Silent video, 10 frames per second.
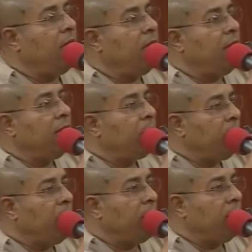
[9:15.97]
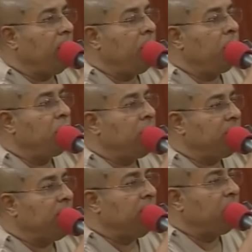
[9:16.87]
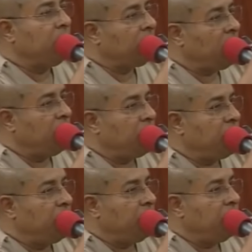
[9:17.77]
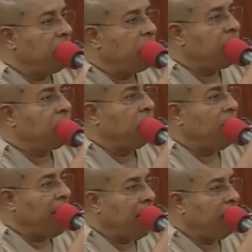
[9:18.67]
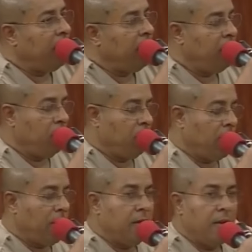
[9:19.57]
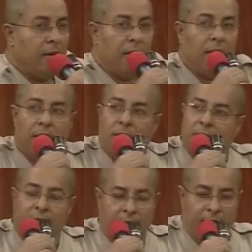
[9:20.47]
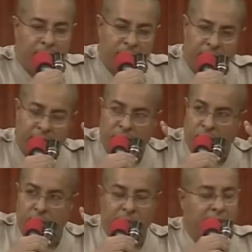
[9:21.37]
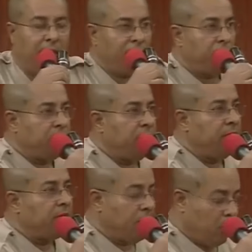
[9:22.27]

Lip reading: Adabuga, you just came to this commission just to lie. Sir, I'm very sorry, but I have to say this.